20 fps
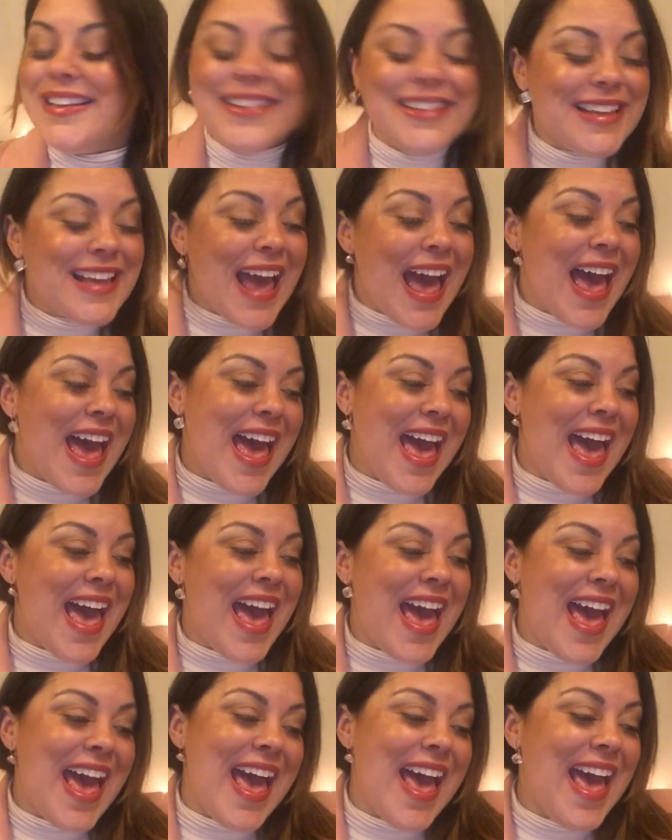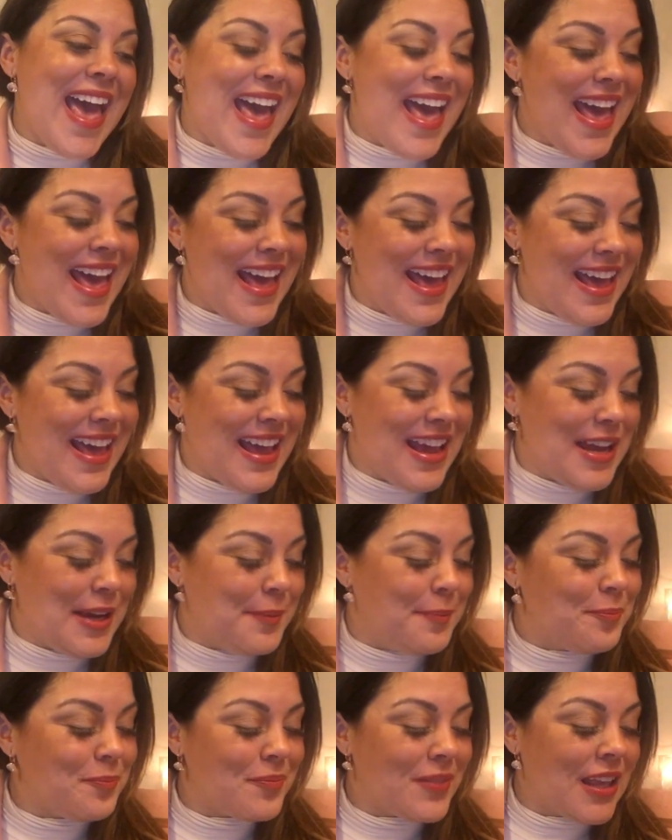
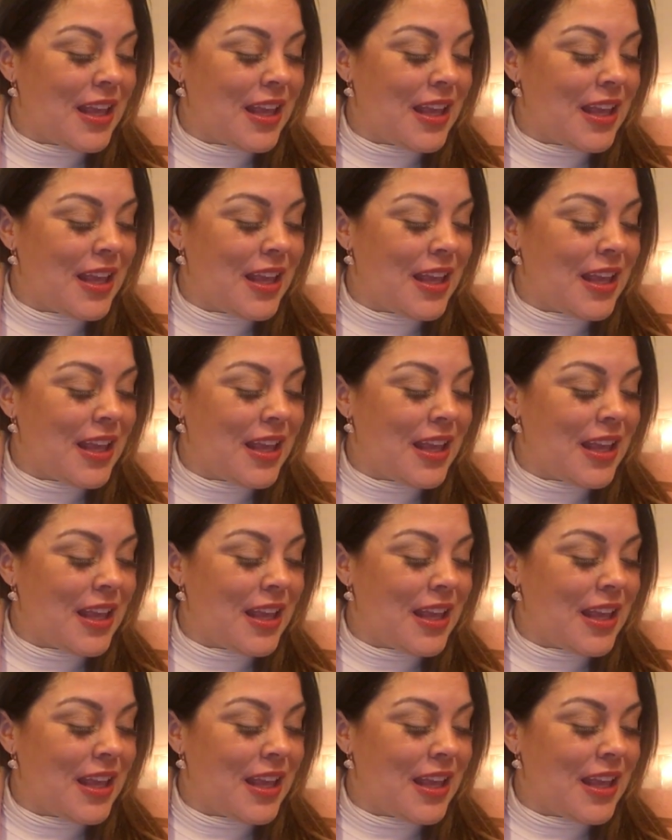Yay!